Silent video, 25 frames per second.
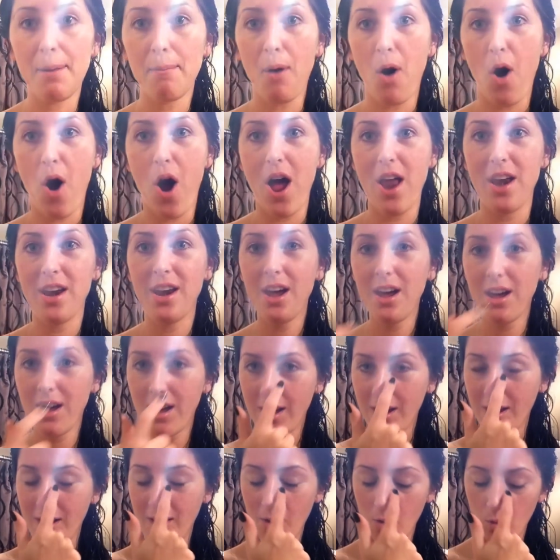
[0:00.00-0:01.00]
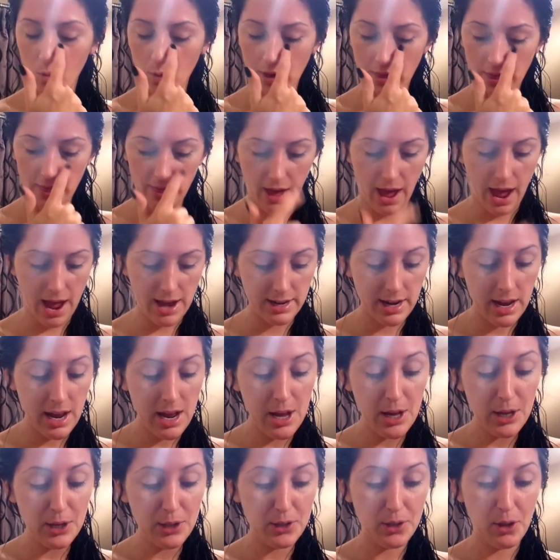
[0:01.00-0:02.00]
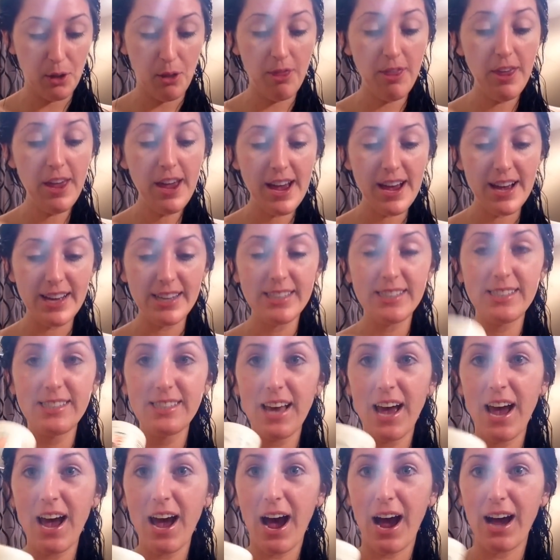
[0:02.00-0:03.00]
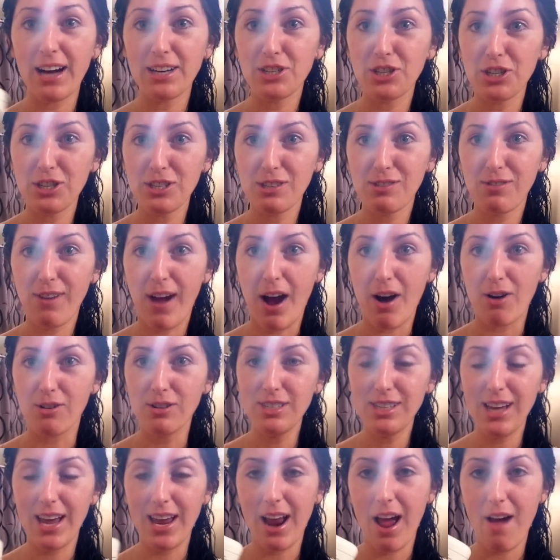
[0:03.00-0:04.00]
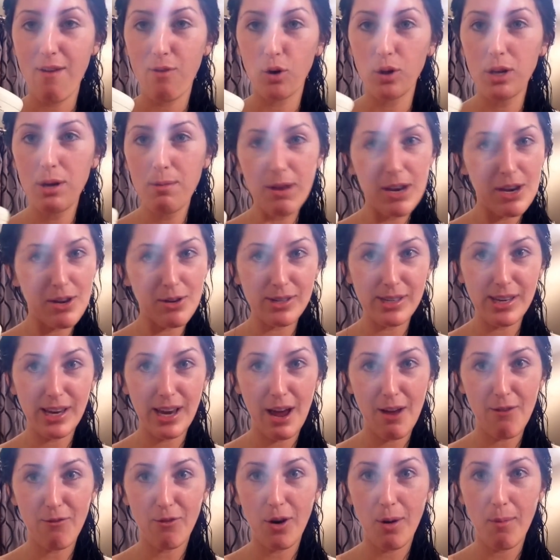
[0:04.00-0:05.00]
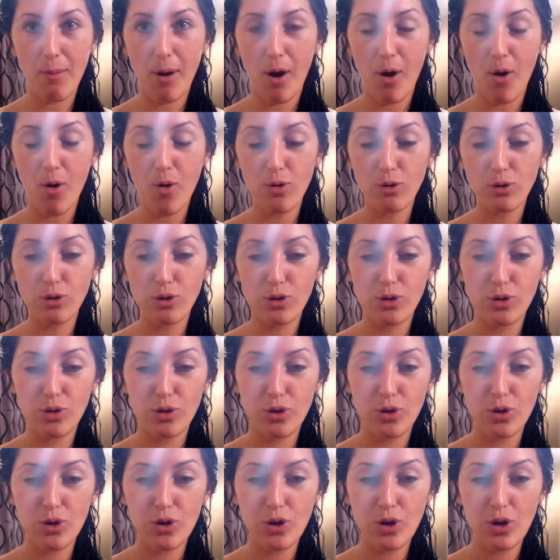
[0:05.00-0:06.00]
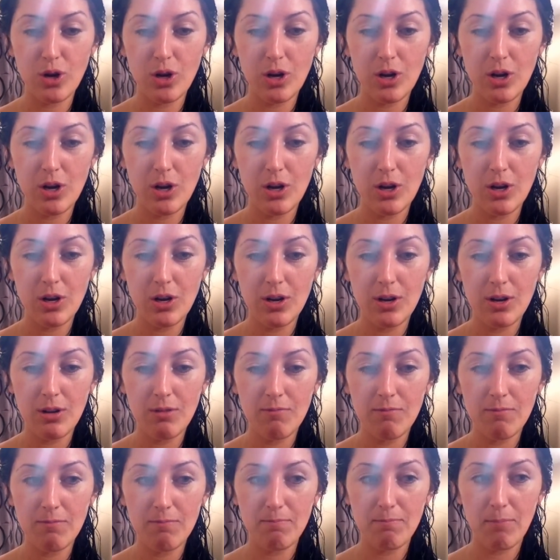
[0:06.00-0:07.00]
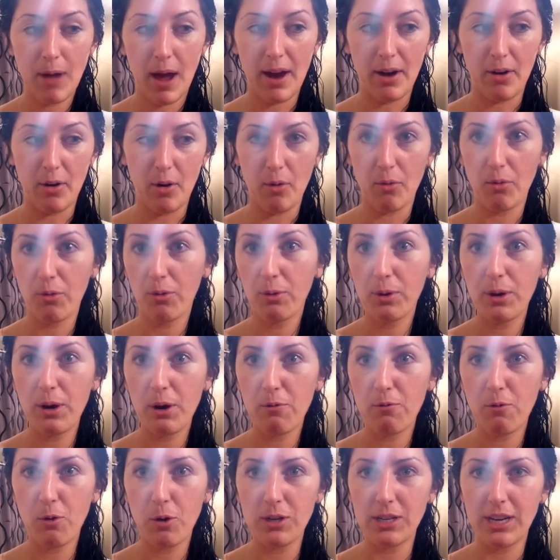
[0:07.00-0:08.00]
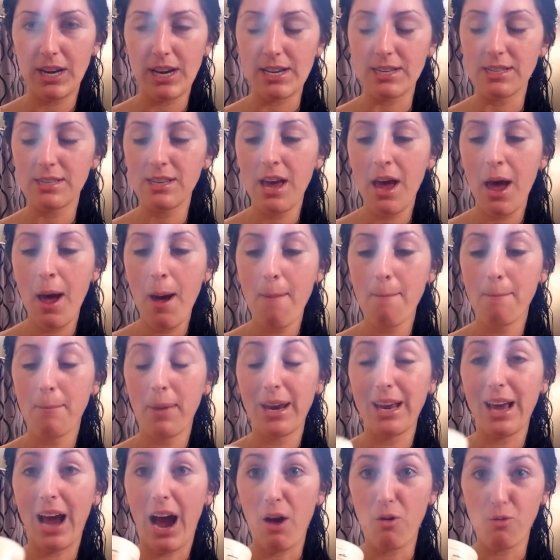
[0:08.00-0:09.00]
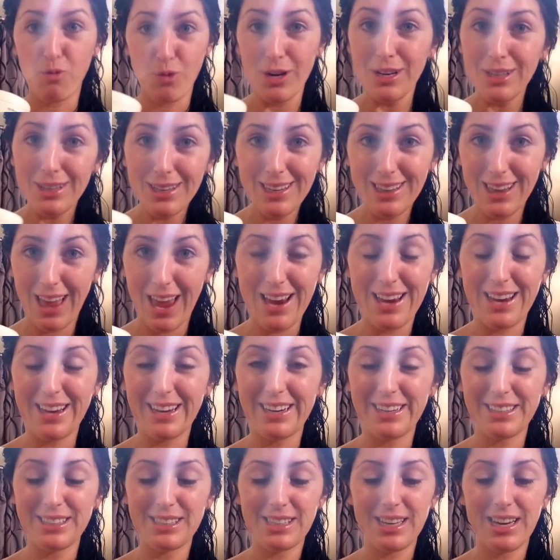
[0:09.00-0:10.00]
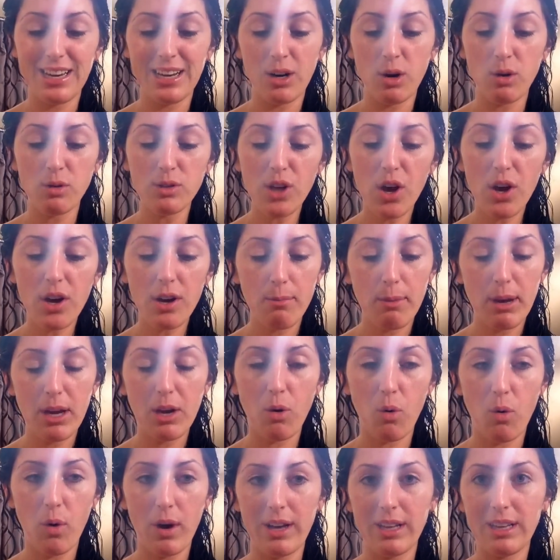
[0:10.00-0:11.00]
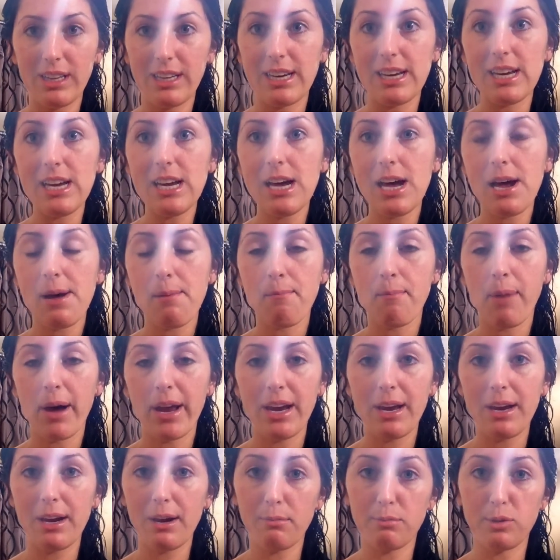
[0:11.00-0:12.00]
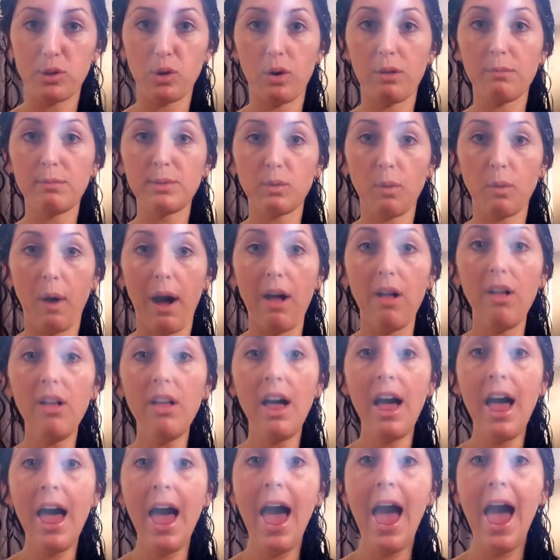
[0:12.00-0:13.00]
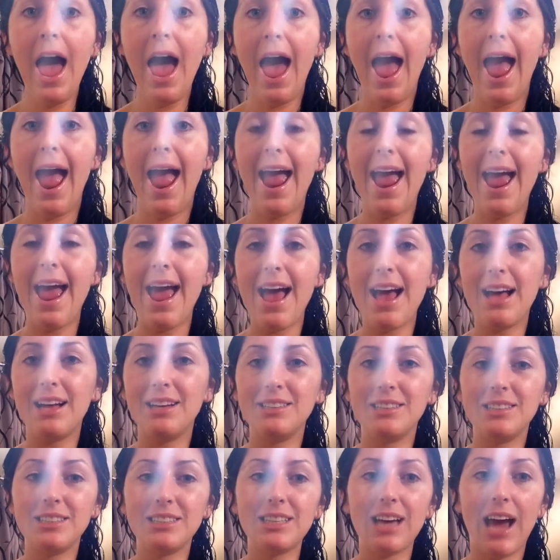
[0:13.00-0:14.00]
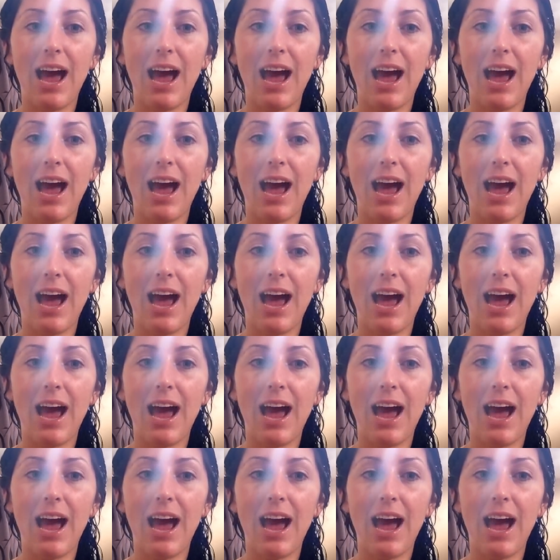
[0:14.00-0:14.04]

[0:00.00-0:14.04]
on with that. So this I just found, and I've only been using it for about, I don't know, 3 or 4 days, but I really like it. It goes on a bit oily, but it absorbs well, and